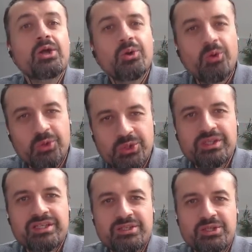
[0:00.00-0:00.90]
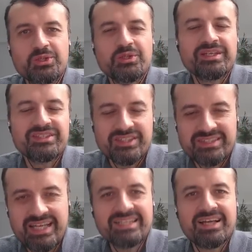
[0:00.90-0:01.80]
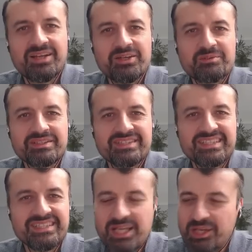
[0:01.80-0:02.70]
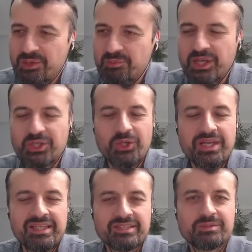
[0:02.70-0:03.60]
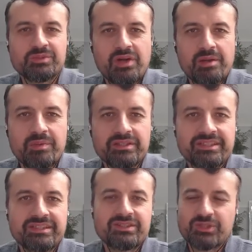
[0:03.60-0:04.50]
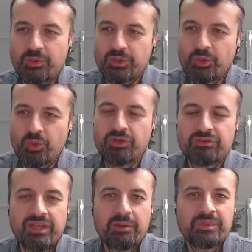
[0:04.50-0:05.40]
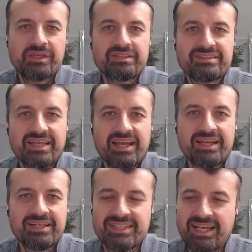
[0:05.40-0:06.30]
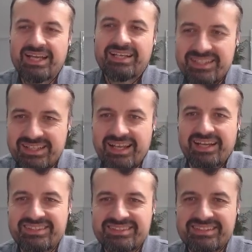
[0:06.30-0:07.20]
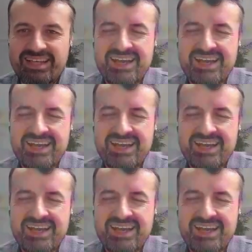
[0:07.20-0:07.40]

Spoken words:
All you need to do is just hit that like button, make sure you hit that subscribe button. So with all of that being said, let's